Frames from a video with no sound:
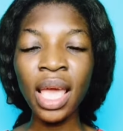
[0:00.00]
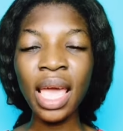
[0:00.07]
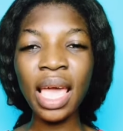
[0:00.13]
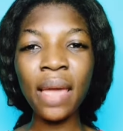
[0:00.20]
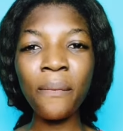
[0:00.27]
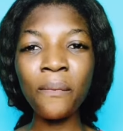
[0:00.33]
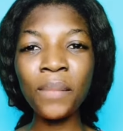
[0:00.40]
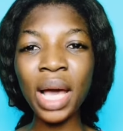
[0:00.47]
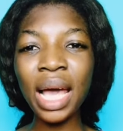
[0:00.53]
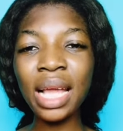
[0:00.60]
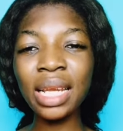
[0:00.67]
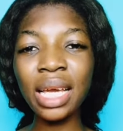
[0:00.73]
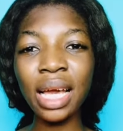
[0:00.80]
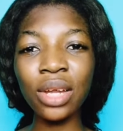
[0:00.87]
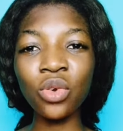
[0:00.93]
A man
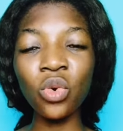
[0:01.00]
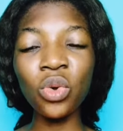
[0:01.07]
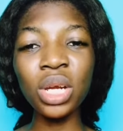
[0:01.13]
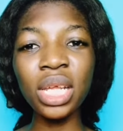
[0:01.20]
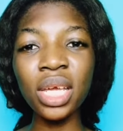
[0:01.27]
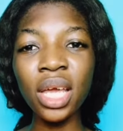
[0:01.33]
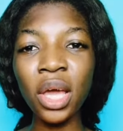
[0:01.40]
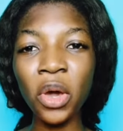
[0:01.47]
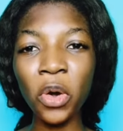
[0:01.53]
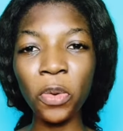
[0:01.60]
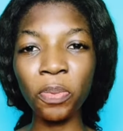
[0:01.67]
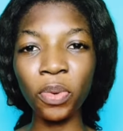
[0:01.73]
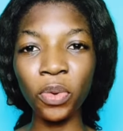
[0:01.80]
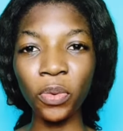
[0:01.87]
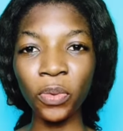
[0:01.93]
can only
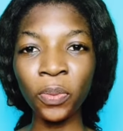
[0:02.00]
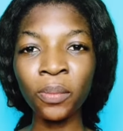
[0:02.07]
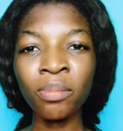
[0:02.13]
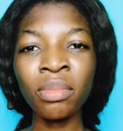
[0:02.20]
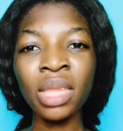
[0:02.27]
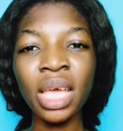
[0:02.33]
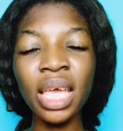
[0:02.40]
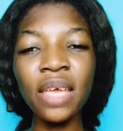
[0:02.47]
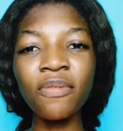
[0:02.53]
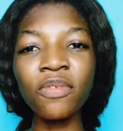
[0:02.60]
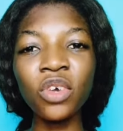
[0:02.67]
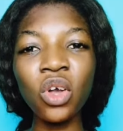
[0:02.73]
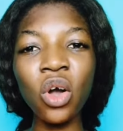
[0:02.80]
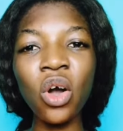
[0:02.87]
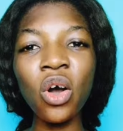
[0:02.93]
help you
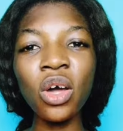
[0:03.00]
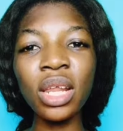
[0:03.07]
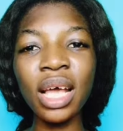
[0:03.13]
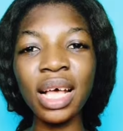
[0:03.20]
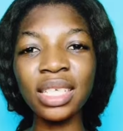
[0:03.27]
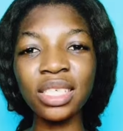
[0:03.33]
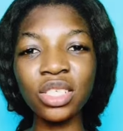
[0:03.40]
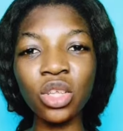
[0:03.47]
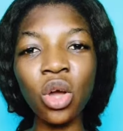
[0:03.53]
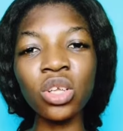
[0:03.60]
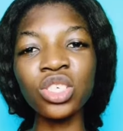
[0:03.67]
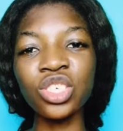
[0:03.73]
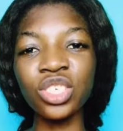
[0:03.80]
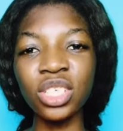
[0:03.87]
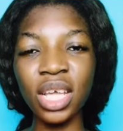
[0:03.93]
if God has
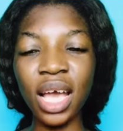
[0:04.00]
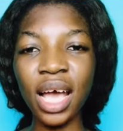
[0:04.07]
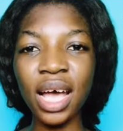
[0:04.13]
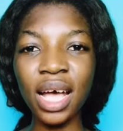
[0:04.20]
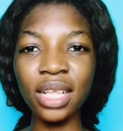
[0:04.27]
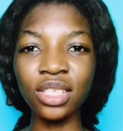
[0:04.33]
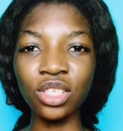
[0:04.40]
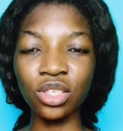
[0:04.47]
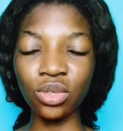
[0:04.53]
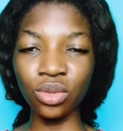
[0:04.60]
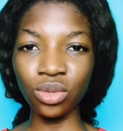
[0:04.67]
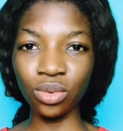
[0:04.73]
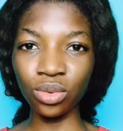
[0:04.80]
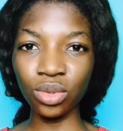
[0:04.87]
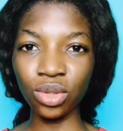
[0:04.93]
touched their hearts to
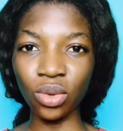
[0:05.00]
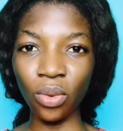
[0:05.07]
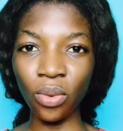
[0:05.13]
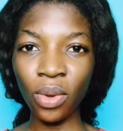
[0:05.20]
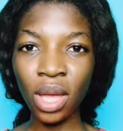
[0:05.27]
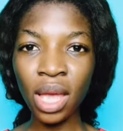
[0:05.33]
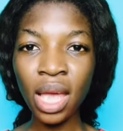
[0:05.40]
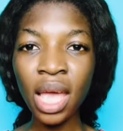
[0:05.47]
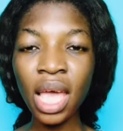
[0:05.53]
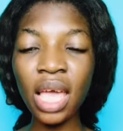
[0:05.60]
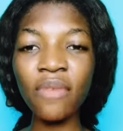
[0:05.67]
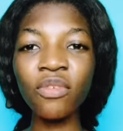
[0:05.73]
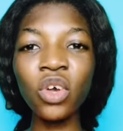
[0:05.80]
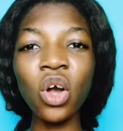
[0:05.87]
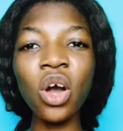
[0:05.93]
do so,
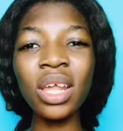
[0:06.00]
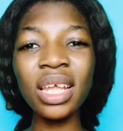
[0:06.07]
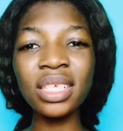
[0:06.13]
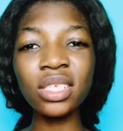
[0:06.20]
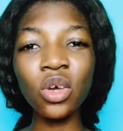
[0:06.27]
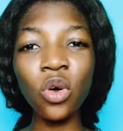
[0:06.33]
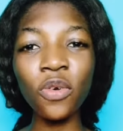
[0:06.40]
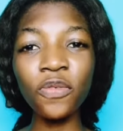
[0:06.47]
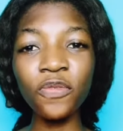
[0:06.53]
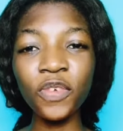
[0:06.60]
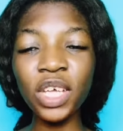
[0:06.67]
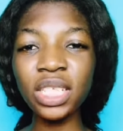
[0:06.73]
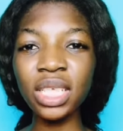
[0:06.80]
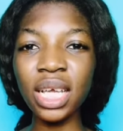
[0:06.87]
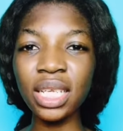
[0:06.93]
if God has
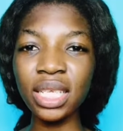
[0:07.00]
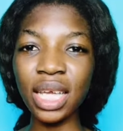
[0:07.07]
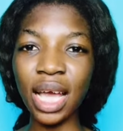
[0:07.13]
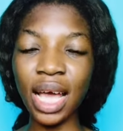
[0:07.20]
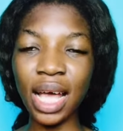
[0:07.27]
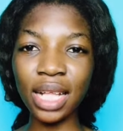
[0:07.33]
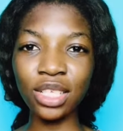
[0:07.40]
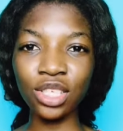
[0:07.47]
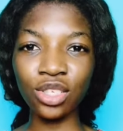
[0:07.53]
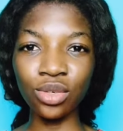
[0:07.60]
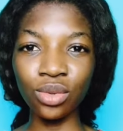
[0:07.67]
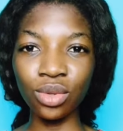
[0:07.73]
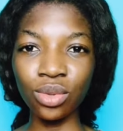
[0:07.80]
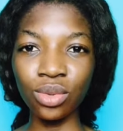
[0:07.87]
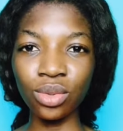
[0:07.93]
convicted their hearts to
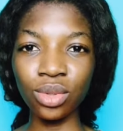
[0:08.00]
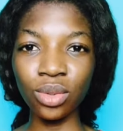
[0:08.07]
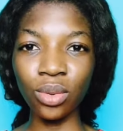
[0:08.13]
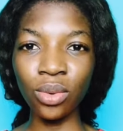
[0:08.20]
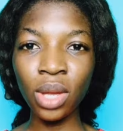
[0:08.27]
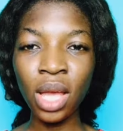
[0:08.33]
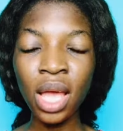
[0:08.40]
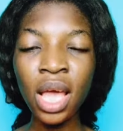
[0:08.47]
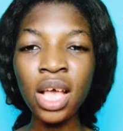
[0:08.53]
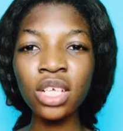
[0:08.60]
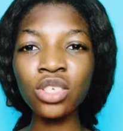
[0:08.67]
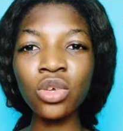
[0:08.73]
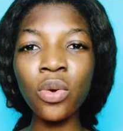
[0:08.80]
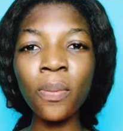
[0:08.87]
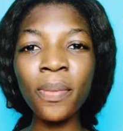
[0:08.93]
do so.
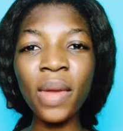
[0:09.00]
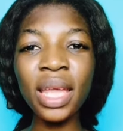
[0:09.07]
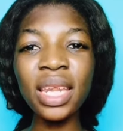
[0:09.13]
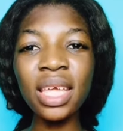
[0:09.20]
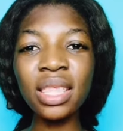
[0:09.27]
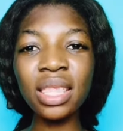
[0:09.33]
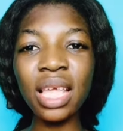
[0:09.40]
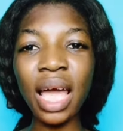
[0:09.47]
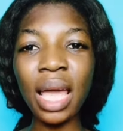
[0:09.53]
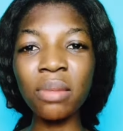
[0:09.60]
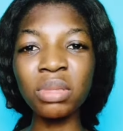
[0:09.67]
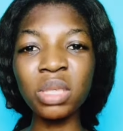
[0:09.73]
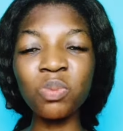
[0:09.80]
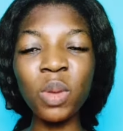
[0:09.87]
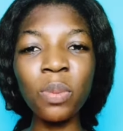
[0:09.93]
So many
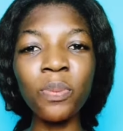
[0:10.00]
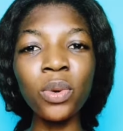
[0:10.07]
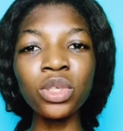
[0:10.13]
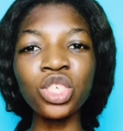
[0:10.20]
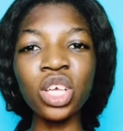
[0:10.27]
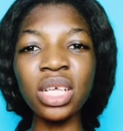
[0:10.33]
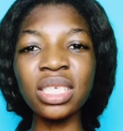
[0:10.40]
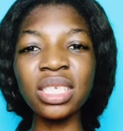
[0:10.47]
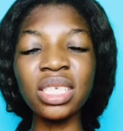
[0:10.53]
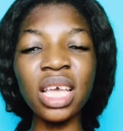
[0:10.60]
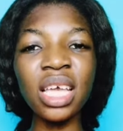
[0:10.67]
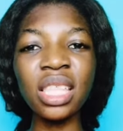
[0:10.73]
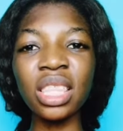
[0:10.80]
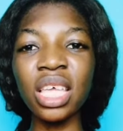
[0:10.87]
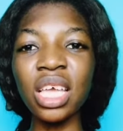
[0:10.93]
times, people just
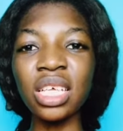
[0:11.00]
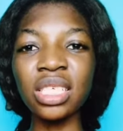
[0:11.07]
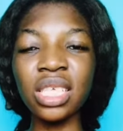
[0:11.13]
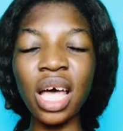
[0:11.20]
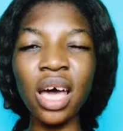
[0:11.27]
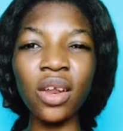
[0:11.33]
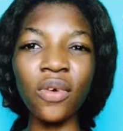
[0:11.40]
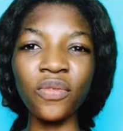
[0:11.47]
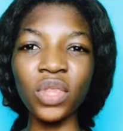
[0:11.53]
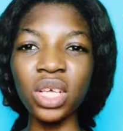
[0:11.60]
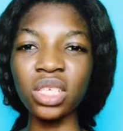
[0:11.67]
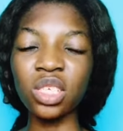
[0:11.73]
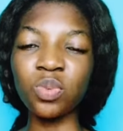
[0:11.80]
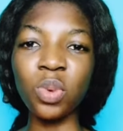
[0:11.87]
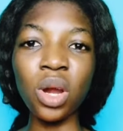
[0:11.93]
say things out of the
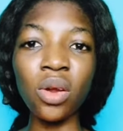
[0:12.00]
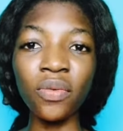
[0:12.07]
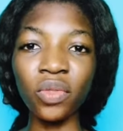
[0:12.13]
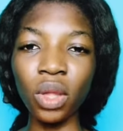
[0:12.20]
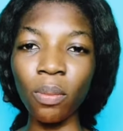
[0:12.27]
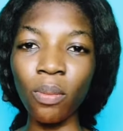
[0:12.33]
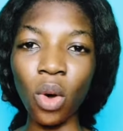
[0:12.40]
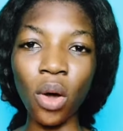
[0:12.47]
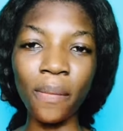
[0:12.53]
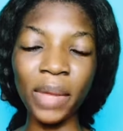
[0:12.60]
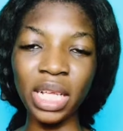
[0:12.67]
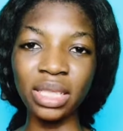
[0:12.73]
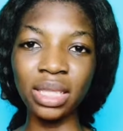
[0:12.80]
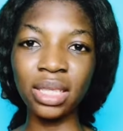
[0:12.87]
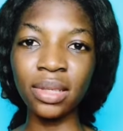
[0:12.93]
spur of the
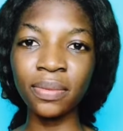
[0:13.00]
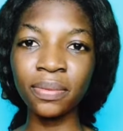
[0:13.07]
moment.